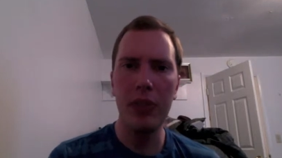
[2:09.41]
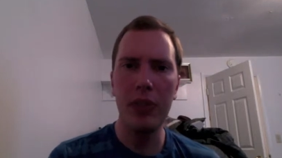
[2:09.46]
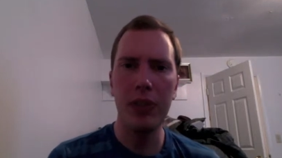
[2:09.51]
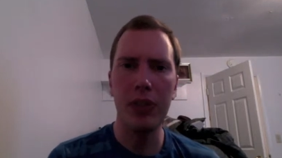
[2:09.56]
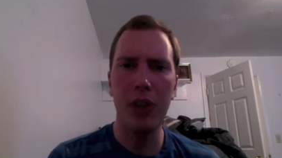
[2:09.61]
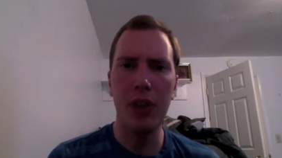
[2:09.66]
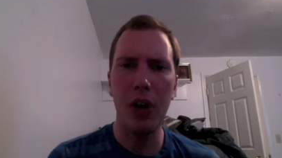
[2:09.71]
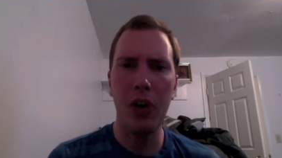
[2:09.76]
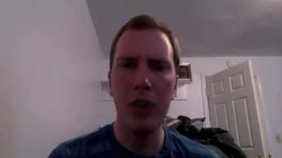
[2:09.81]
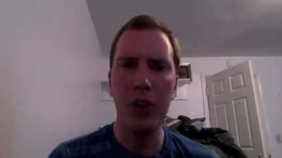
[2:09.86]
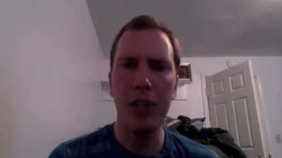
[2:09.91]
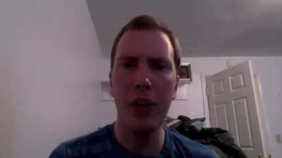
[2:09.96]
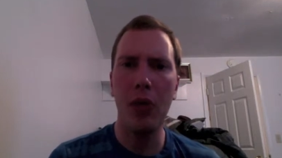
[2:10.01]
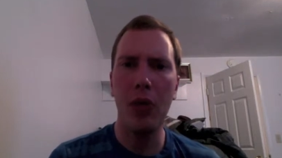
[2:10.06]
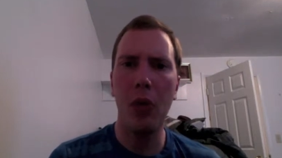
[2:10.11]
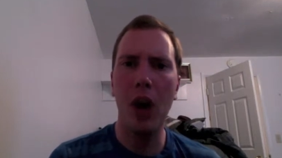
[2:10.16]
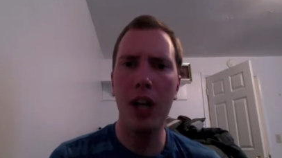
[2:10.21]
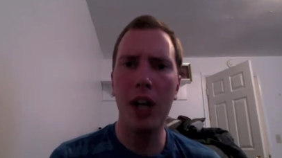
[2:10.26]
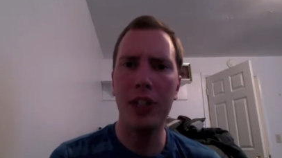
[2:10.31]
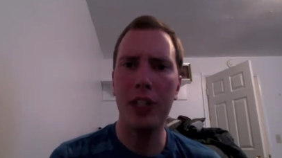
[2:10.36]
So,
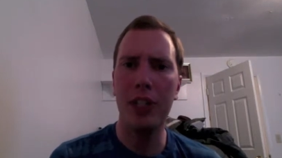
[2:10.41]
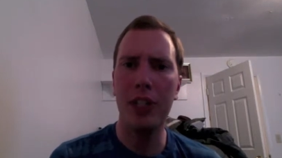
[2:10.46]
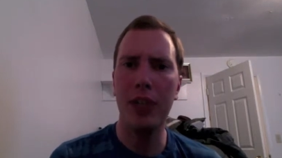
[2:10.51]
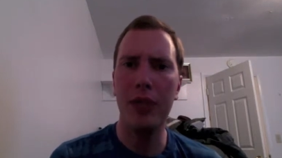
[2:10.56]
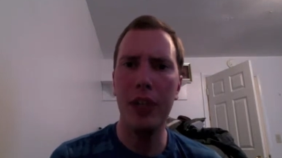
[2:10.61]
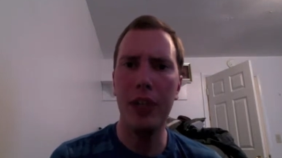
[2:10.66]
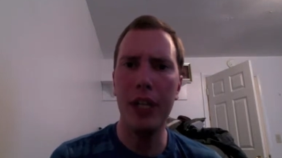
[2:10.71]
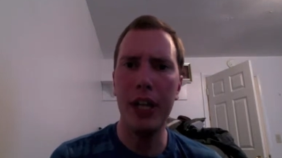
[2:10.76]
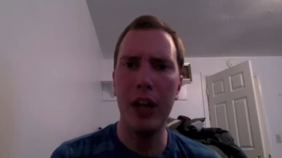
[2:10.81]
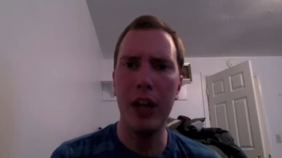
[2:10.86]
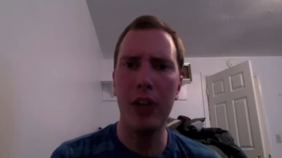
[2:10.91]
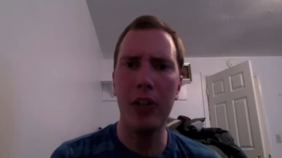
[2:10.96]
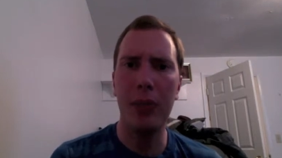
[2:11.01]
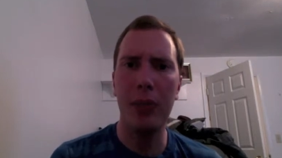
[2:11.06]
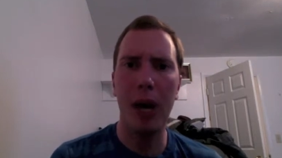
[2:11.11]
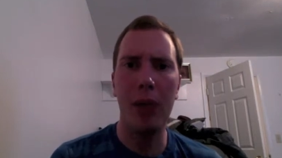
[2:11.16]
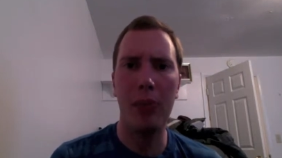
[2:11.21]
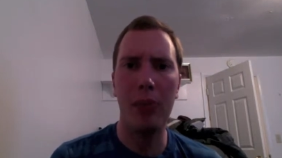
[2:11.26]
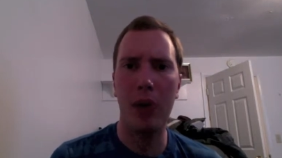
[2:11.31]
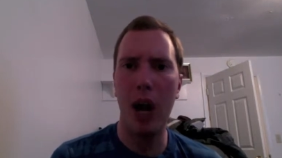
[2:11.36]
watching the videos
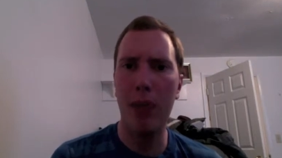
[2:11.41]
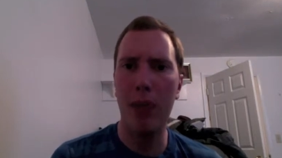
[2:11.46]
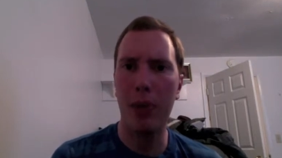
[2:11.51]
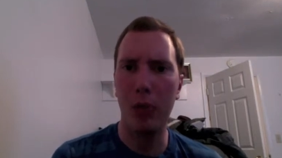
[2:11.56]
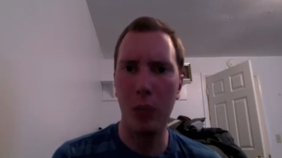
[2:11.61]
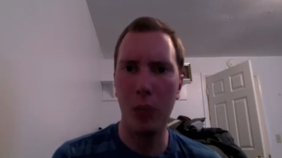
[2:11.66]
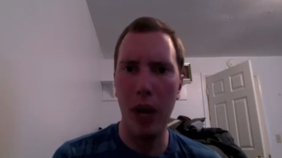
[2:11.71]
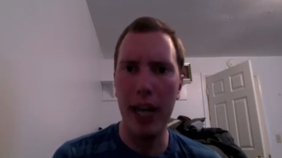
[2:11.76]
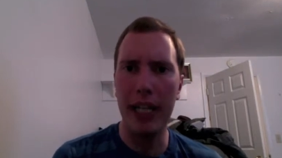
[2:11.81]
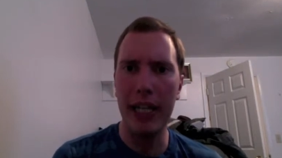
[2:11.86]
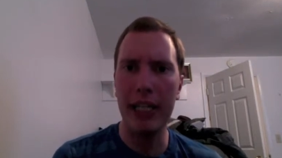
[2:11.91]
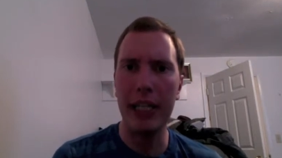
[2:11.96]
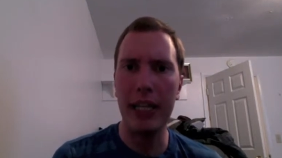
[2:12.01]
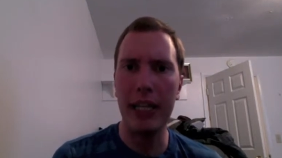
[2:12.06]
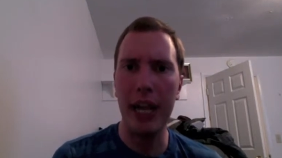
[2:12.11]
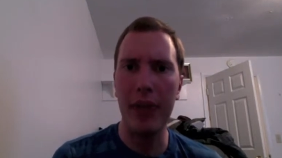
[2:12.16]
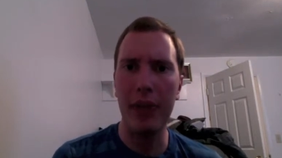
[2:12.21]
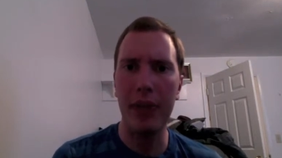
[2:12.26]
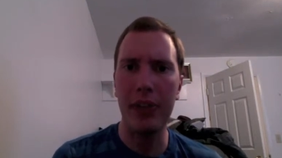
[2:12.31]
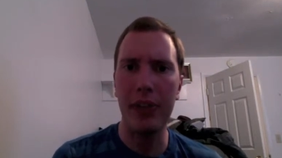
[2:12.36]
about proper wetting
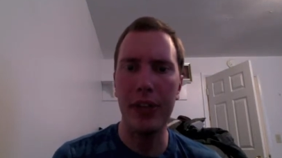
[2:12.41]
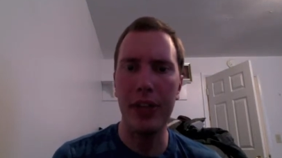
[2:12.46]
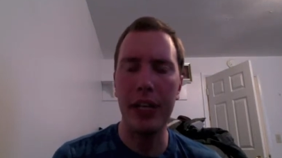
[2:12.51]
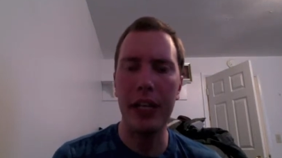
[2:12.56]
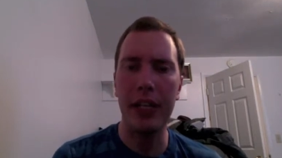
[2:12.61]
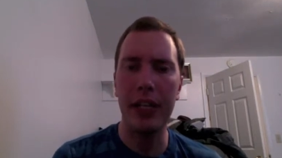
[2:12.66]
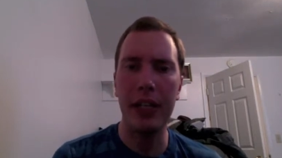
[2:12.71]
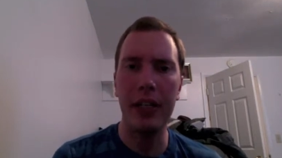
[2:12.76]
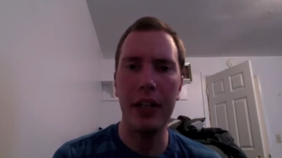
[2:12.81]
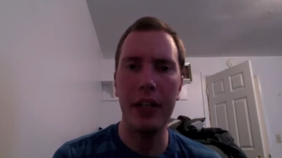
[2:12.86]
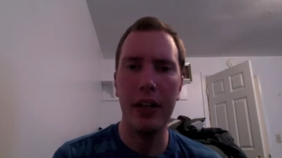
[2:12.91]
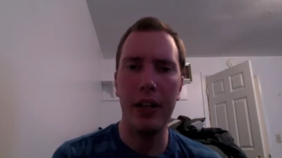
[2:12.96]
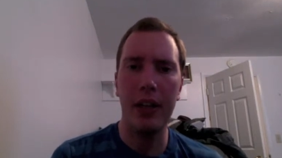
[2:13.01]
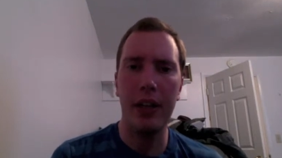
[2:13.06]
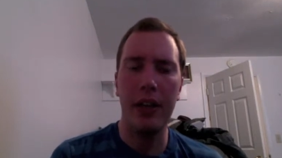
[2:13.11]
and everything, and